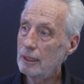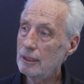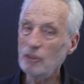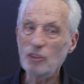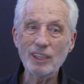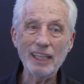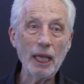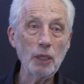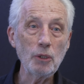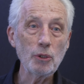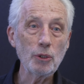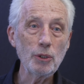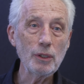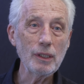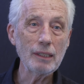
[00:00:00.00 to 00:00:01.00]

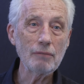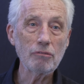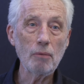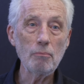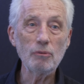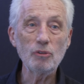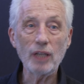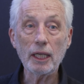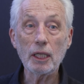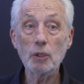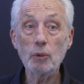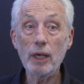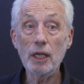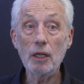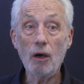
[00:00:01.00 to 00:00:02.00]
standard from second
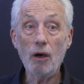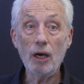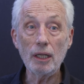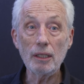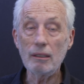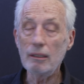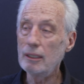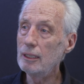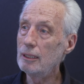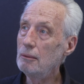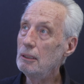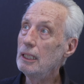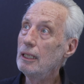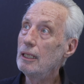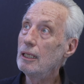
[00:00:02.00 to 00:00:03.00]
grade on, the
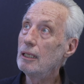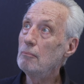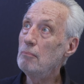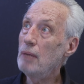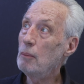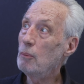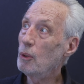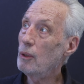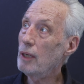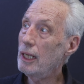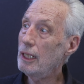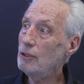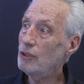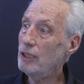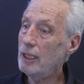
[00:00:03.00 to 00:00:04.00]

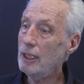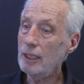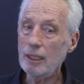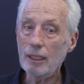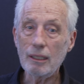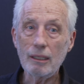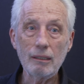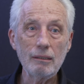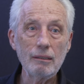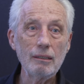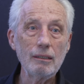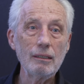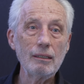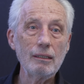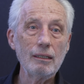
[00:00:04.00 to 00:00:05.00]
memorizing
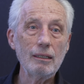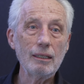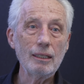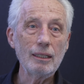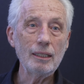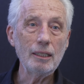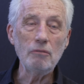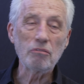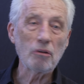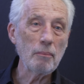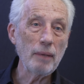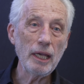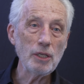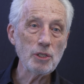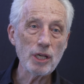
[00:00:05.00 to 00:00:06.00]

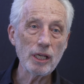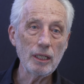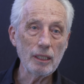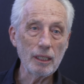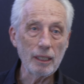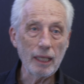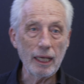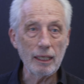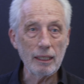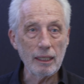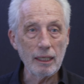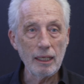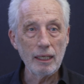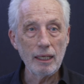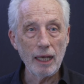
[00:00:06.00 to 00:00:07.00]
information and
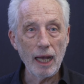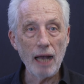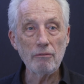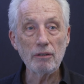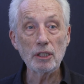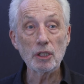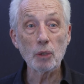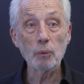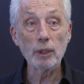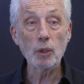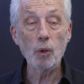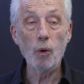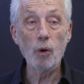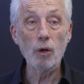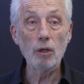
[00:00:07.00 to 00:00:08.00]
then having to
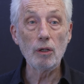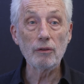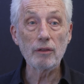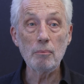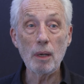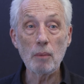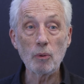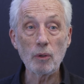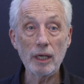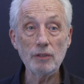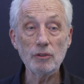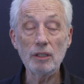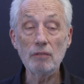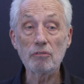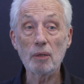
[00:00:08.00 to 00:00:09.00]
recall the
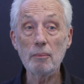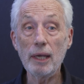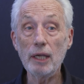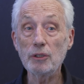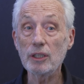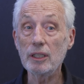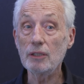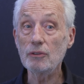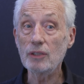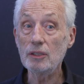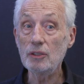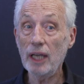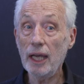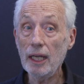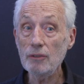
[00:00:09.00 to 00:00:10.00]
memorized information as the
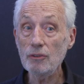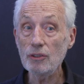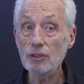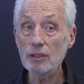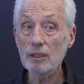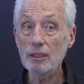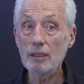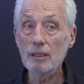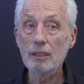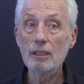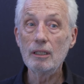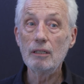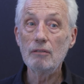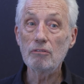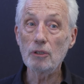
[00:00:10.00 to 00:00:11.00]
test
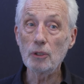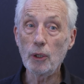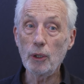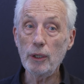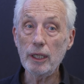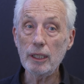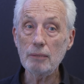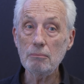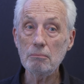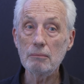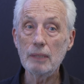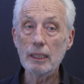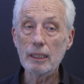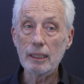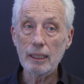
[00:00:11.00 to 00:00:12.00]
for learning,
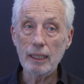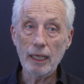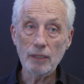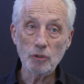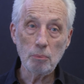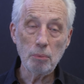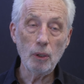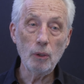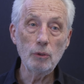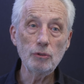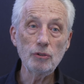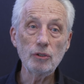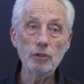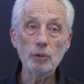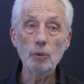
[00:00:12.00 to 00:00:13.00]
as
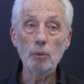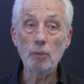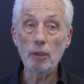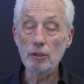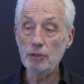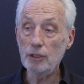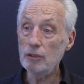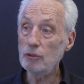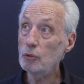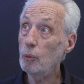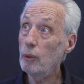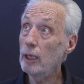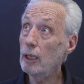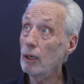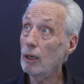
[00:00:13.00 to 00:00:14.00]
opposed to emergence
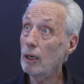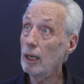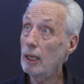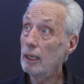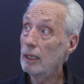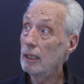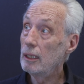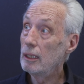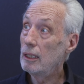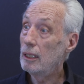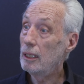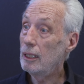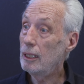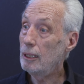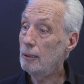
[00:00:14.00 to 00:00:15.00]
where
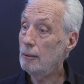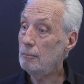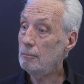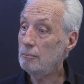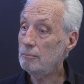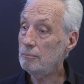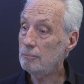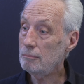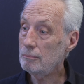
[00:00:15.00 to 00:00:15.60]
um,